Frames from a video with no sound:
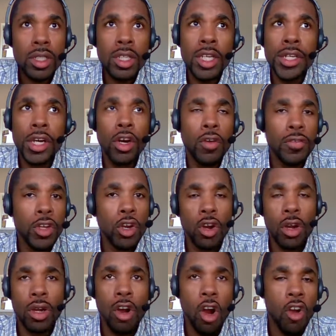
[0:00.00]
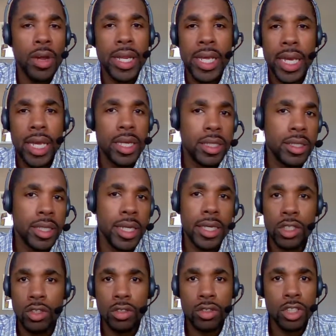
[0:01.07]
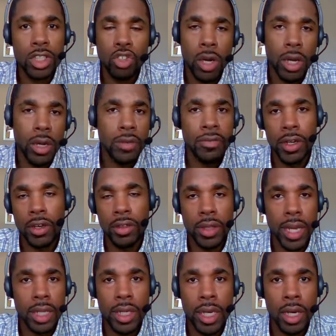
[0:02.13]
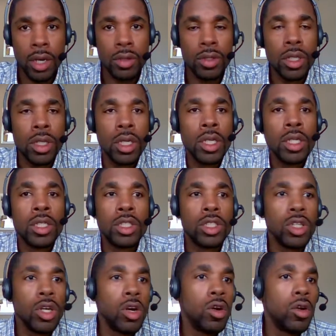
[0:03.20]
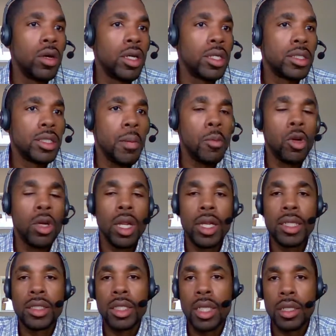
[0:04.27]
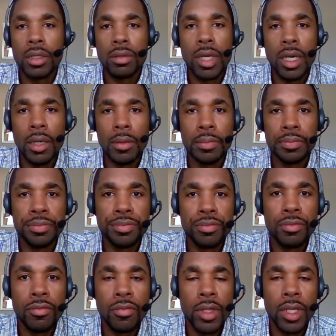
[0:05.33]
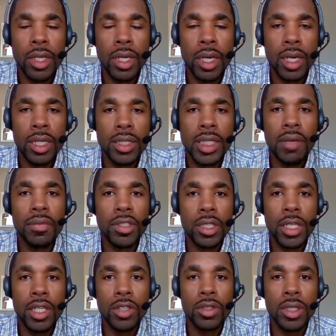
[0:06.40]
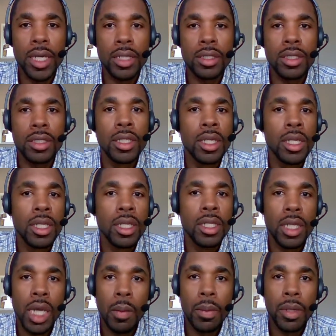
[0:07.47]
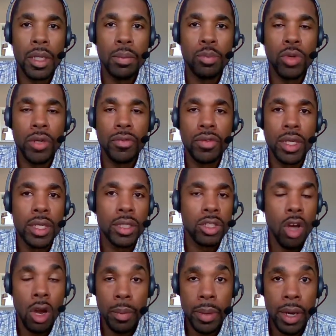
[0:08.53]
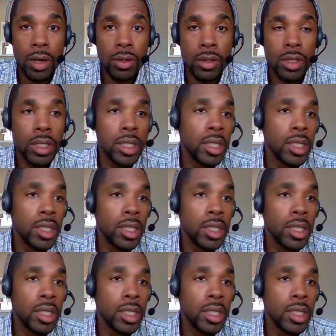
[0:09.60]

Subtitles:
if you're already in it and you're just trying to figure things out. So I'm going to list the 7 skill sets that I'm going to briefly talk about.